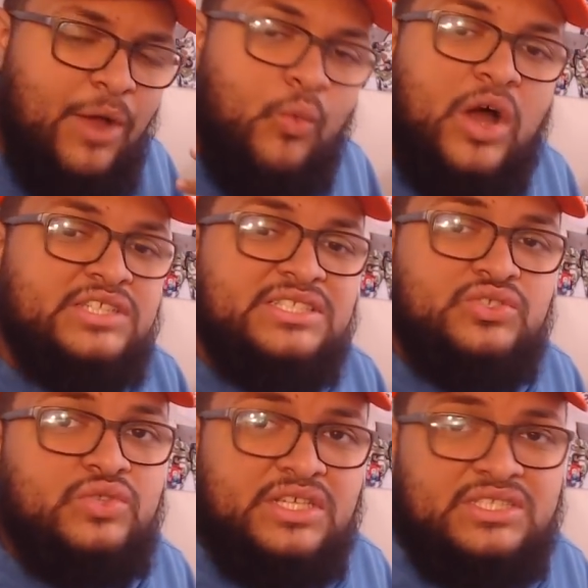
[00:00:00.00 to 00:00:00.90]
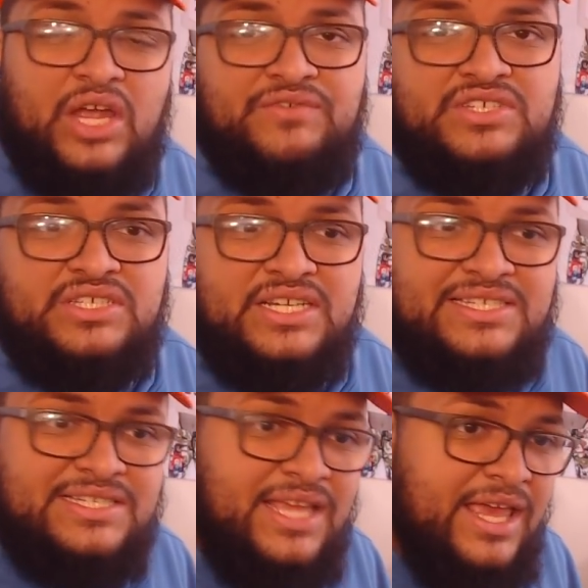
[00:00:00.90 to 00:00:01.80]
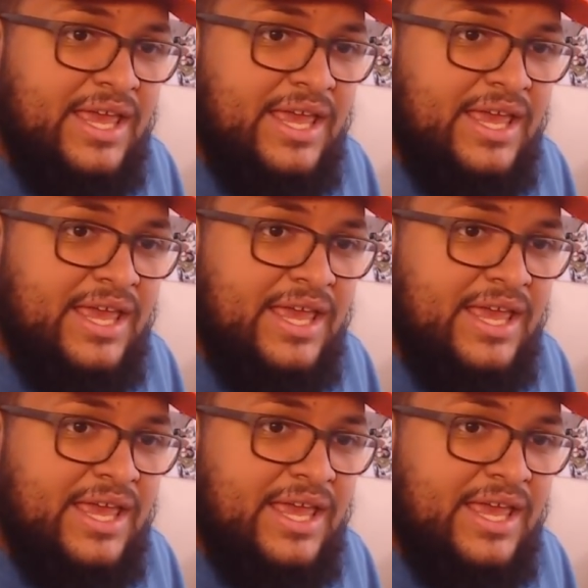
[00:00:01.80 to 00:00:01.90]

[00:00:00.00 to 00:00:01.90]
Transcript: I want to do this every suggestion.